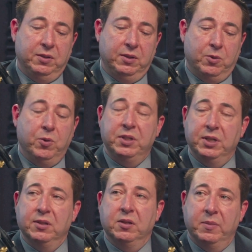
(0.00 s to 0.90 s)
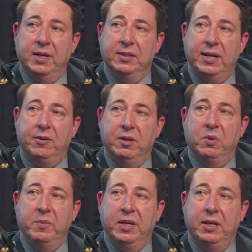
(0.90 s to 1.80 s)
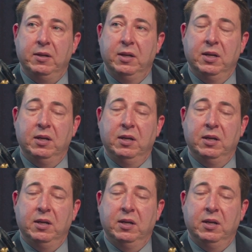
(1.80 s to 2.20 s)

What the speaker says: court system has now implemented